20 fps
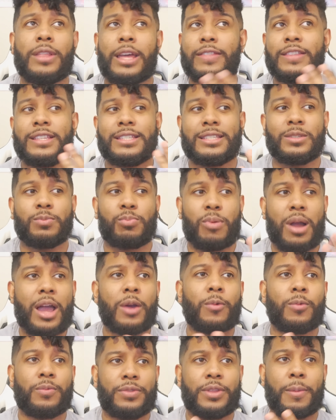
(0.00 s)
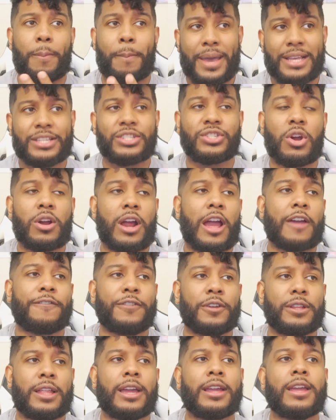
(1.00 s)
Like, this is probably the best start, I
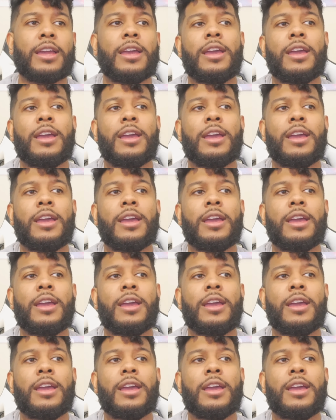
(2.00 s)
feel like.